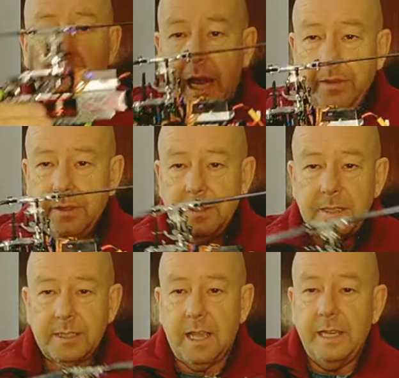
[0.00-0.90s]
under
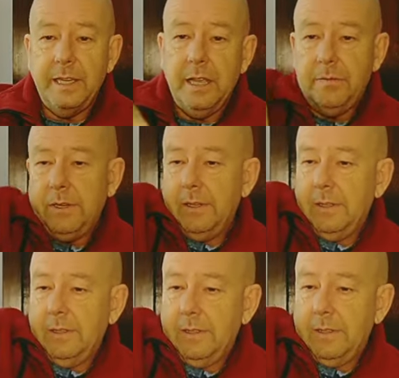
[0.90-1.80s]
this. I never
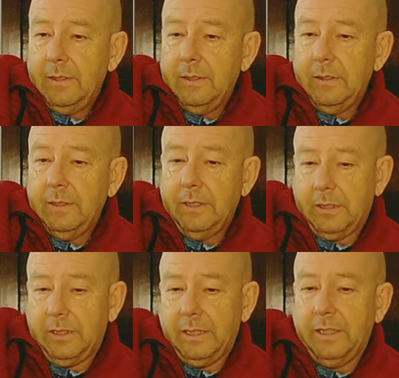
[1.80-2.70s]

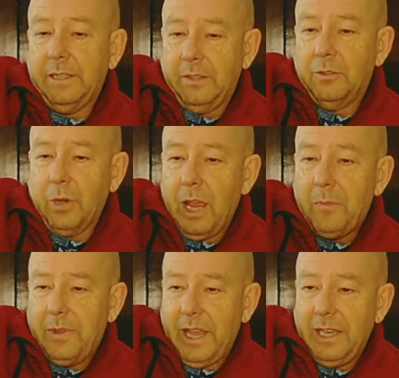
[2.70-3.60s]

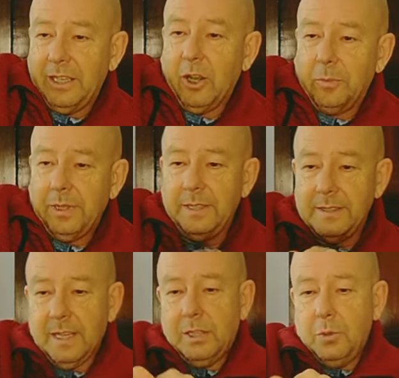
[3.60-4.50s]
grab the helicopter in
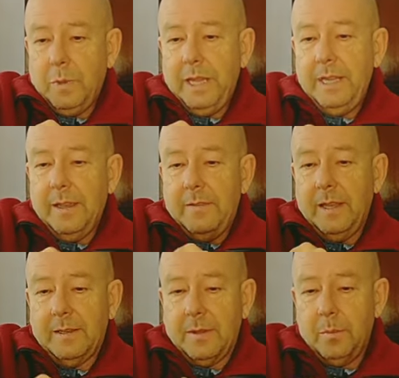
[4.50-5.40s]
such way
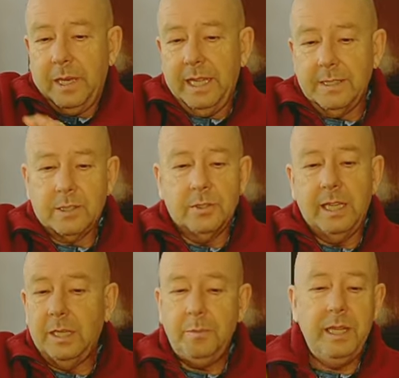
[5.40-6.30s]
that the blades could
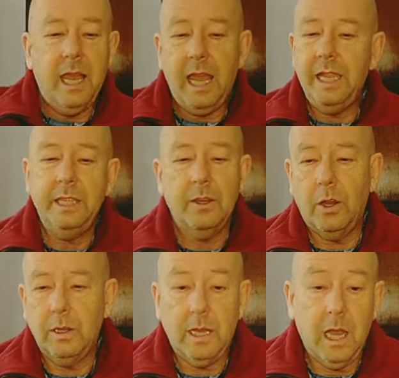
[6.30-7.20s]
hit me. I
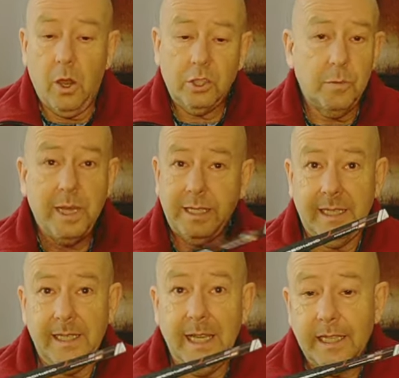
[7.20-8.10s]

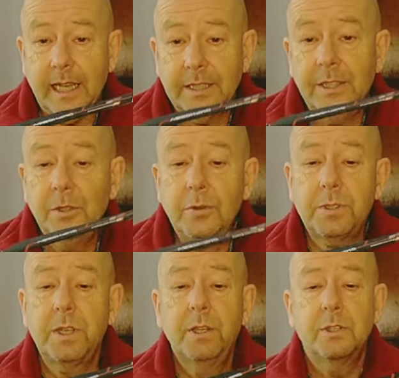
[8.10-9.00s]
got
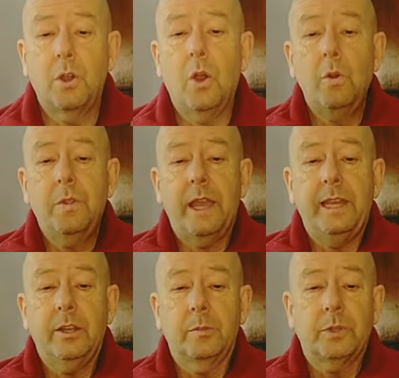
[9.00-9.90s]
used to hold the
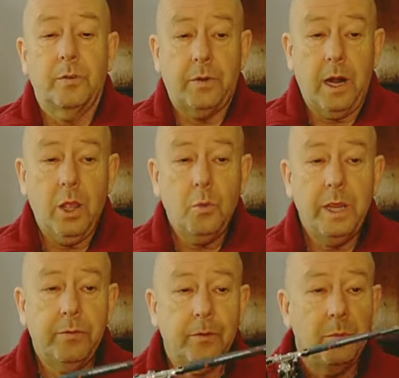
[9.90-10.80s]
helicopter far
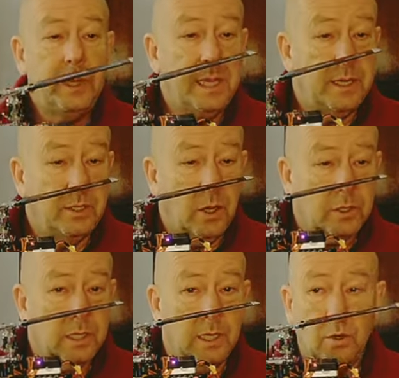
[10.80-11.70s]
away from me,
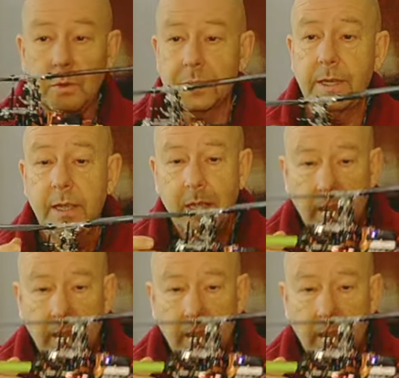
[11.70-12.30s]
not close,